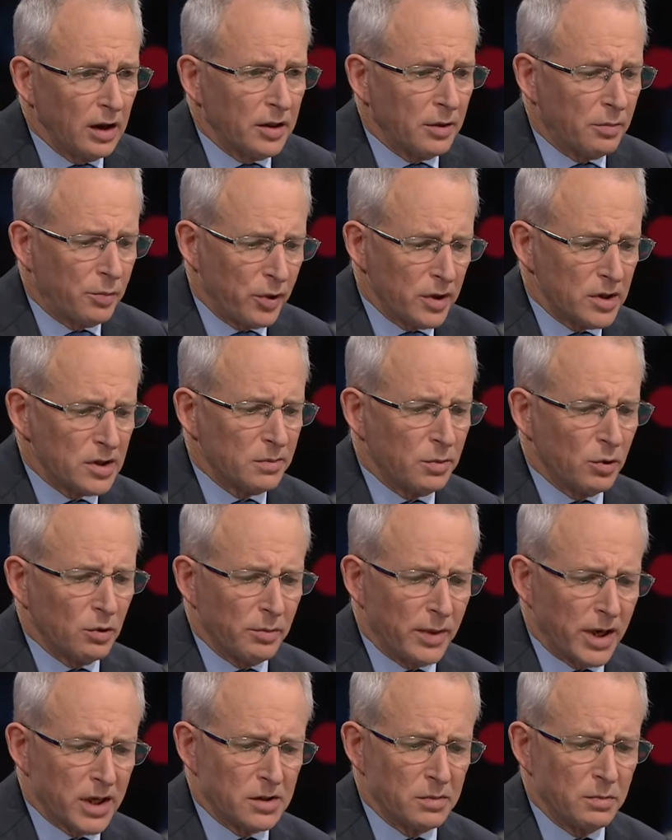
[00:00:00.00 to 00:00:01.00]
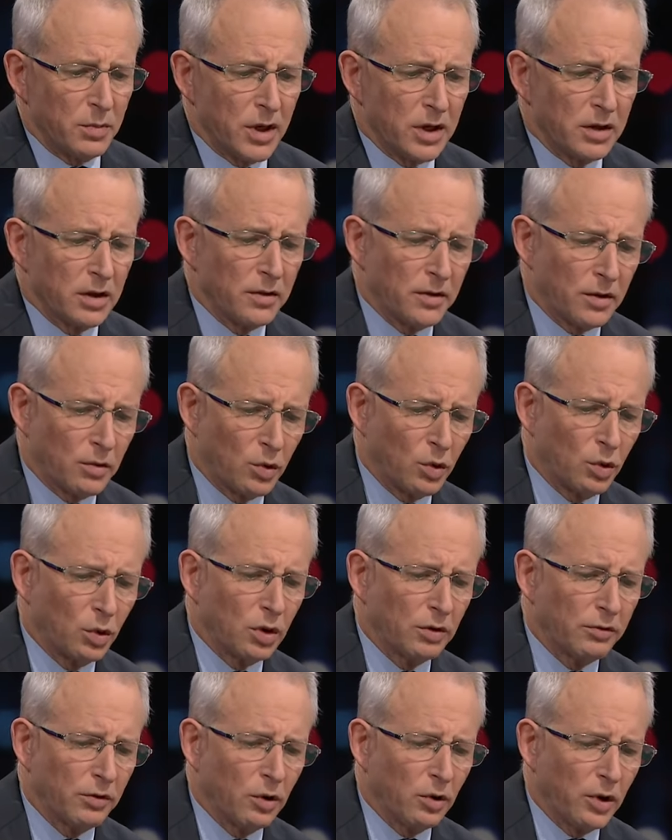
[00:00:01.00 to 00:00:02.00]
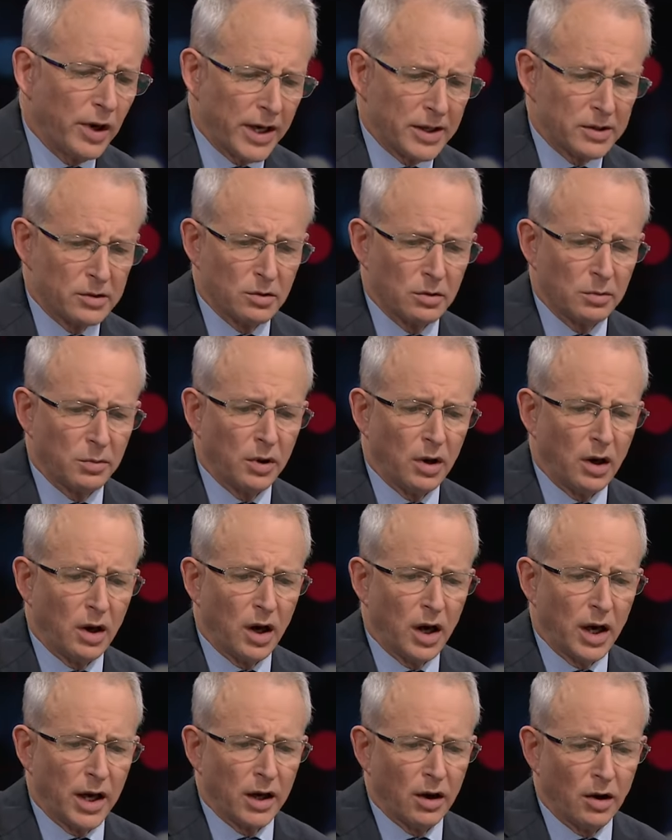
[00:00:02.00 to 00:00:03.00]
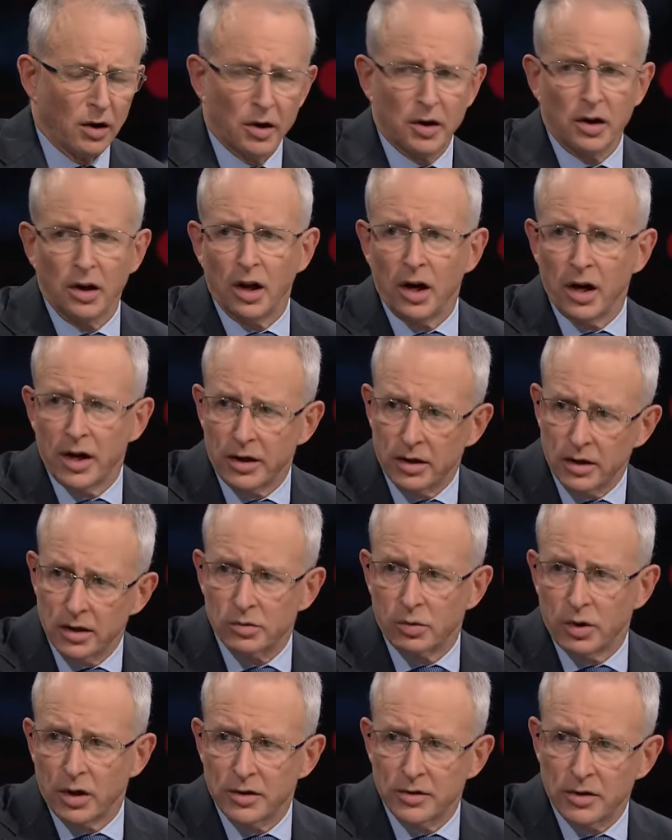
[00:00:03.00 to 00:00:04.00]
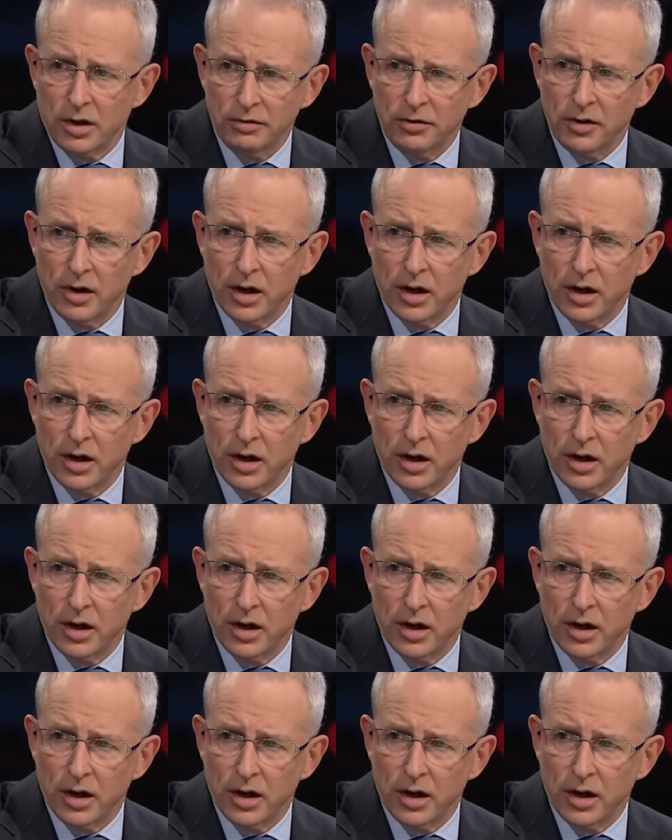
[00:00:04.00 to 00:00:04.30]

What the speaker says: The principle must be that the rule of law has to apply online as well as offline.